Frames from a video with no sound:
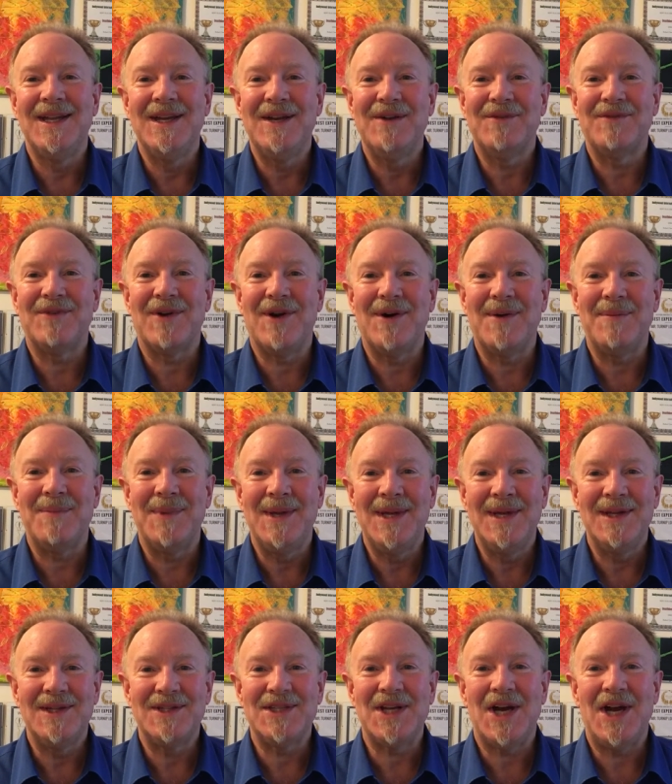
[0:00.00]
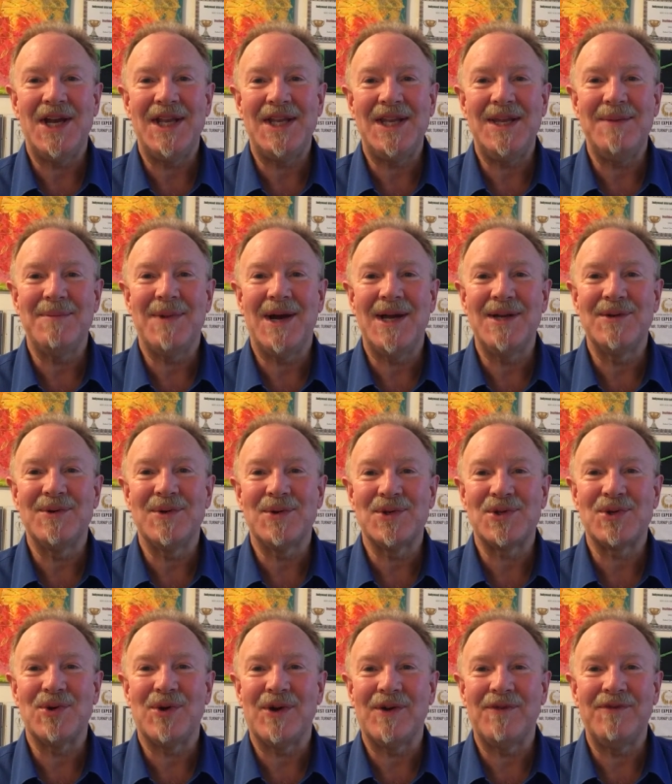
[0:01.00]
from tiny micro
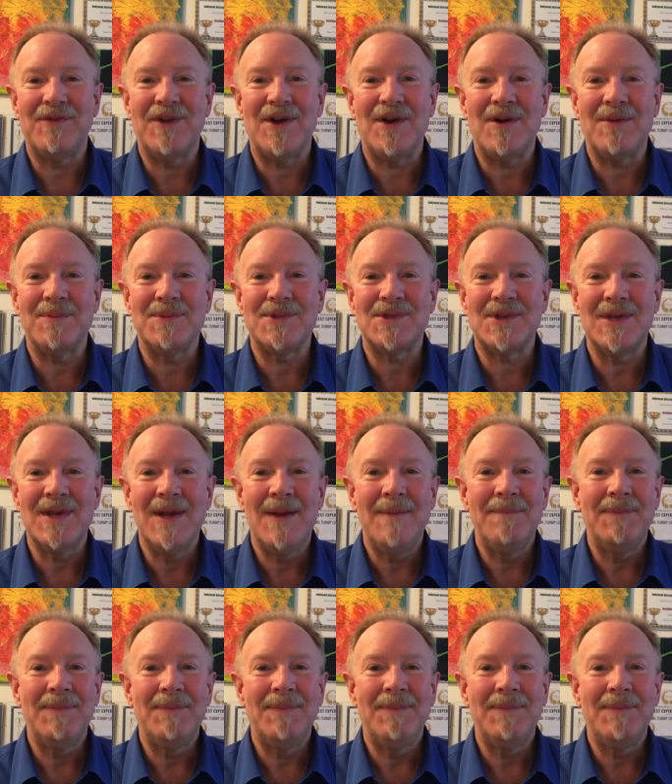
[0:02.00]
short films